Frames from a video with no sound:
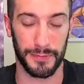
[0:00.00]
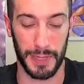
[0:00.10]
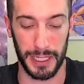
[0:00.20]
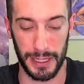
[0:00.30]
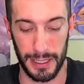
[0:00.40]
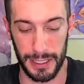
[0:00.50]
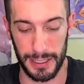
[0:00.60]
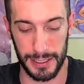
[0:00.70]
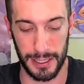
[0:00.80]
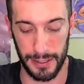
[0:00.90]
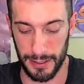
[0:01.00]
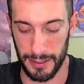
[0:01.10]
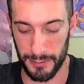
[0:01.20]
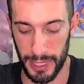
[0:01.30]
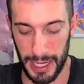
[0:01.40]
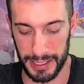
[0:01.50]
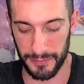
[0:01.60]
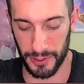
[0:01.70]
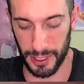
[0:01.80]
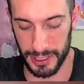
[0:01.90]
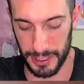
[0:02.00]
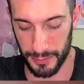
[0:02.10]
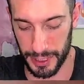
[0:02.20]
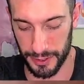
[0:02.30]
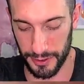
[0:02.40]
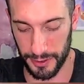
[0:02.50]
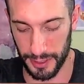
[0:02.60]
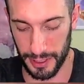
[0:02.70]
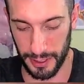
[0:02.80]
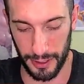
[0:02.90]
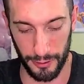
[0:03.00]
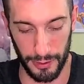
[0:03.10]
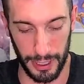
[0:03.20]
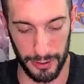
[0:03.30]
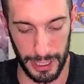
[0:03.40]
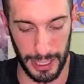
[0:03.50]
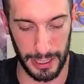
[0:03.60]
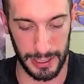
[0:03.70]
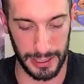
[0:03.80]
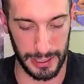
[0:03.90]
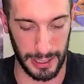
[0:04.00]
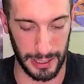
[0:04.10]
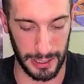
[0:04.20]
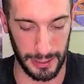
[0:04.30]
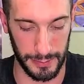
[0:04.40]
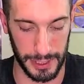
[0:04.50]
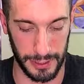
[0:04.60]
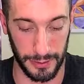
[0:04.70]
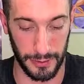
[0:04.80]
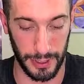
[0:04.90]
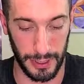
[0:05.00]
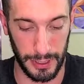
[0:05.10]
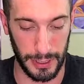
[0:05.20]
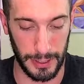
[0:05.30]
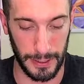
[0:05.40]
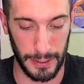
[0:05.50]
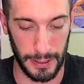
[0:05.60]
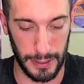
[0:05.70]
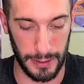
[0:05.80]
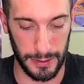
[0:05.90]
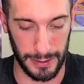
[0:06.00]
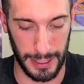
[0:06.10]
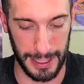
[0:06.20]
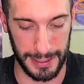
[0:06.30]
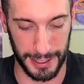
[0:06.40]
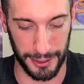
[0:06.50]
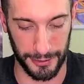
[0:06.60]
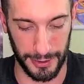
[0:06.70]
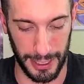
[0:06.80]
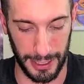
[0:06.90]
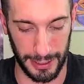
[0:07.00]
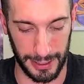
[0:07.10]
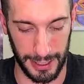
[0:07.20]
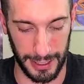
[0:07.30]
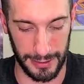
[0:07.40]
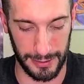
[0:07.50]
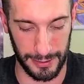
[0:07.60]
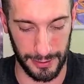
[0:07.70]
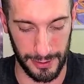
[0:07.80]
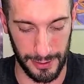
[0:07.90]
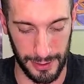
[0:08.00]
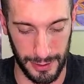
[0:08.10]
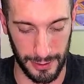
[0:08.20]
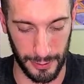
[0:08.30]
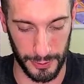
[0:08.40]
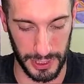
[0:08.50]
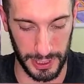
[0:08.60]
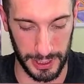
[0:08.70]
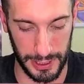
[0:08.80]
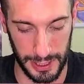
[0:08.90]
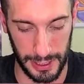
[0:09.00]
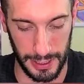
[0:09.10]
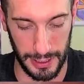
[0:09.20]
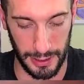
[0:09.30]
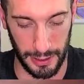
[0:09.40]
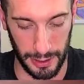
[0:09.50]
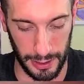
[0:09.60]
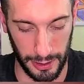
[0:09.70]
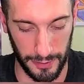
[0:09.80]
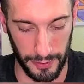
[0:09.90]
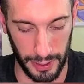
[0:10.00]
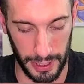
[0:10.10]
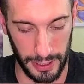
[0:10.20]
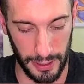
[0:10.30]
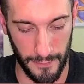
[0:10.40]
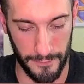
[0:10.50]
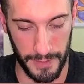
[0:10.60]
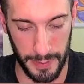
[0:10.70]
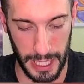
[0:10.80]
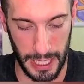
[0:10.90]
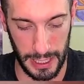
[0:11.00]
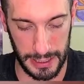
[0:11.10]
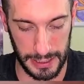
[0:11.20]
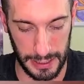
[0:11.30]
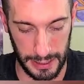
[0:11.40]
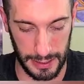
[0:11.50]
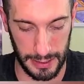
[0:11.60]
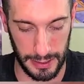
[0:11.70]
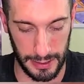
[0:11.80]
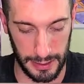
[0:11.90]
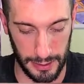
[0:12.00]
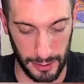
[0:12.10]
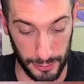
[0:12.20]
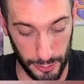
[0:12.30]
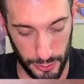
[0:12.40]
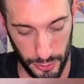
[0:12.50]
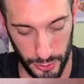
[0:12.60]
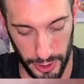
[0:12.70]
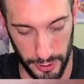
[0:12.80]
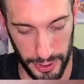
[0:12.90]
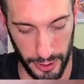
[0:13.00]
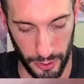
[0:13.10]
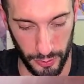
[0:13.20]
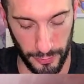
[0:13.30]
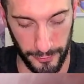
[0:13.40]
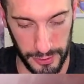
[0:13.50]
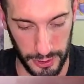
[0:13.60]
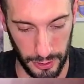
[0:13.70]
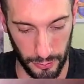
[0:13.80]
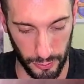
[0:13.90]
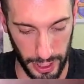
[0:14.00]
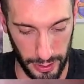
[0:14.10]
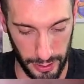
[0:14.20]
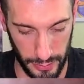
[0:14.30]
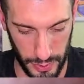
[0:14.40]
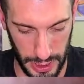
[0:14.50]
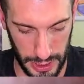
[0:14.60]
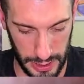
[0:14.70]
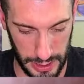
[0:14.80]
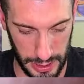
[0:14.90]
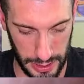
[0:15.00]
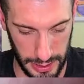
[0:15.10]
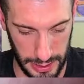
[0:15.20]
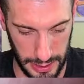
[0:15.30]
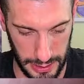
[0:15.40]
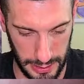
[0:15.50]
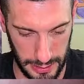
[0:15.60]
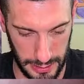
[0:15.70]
Man, these packs have got to be turning around any time soon. That's cute. I like that. Almost like he's licking off honey. Feebas. Ooh, there we go. Reverse holo rare. What is this?